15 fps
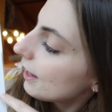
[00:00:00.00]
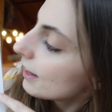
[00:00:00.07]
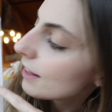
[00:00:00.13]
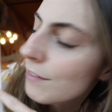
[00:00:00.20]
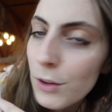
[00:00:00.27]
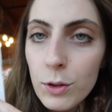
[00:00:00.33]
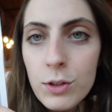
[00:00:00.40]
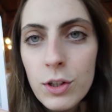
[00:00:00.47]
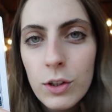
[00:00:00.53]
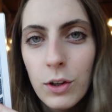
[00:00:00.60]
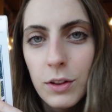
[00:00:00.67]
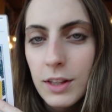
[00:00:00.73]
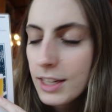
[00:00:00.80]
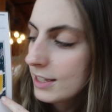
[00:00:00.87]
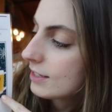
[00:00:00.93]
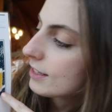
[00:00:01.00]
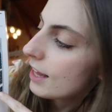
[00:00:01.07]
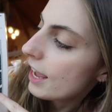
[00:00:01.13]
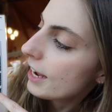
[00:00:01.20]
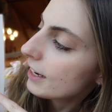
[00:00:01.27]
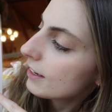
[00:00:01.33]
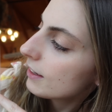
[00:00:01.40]
They've also got this
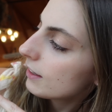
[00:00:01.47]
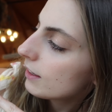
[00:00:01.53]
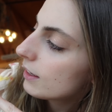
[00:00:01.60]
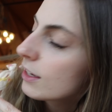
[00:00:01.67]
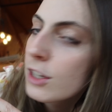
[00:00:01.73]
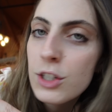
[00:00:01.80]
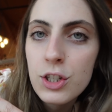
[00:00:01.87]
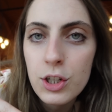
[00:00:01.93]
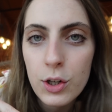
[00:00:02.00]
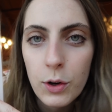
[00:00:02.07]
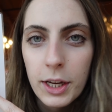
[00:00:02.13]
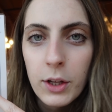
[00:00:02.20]
like Shiroi